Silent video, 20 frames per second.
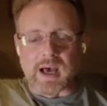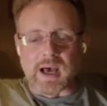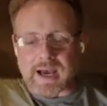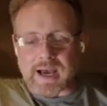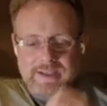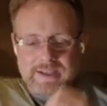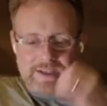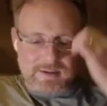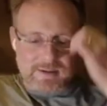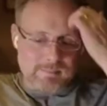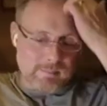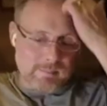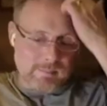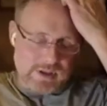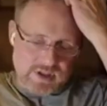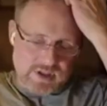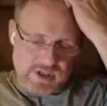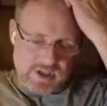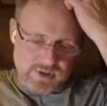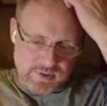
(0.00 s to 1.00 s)
I can
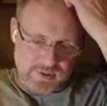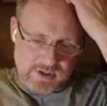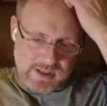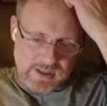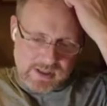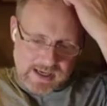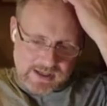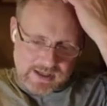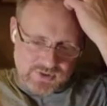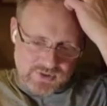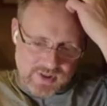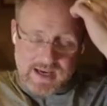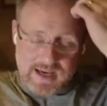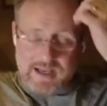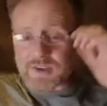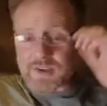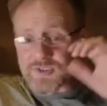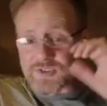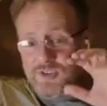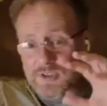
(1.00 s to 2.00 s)
materialize
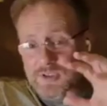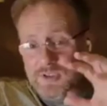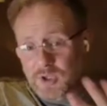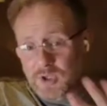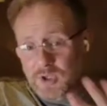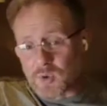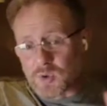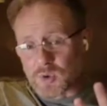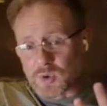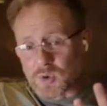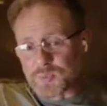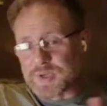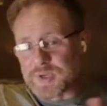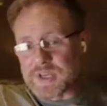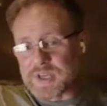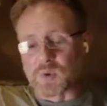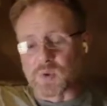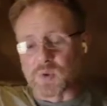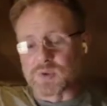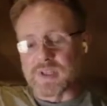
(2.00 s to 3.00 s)
that as a local
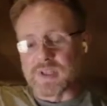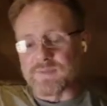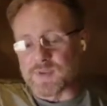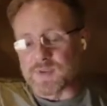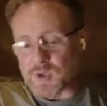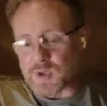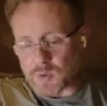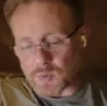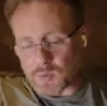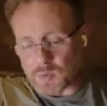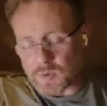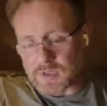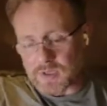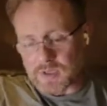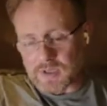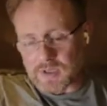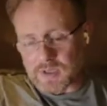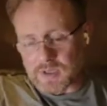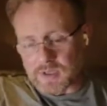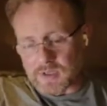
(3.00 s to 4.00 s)
read-only view.
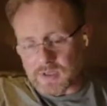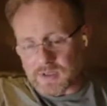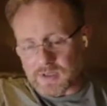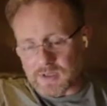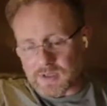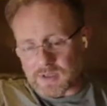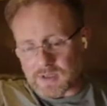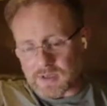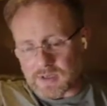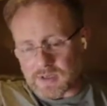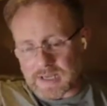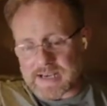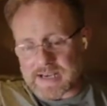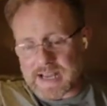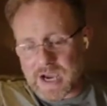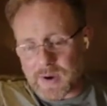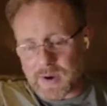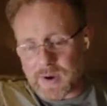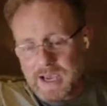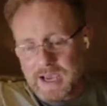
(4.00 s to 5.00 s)
I
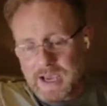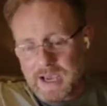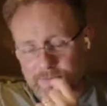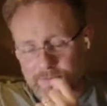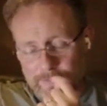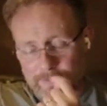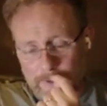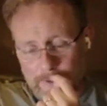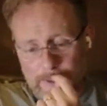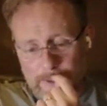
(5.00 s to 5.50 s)
now have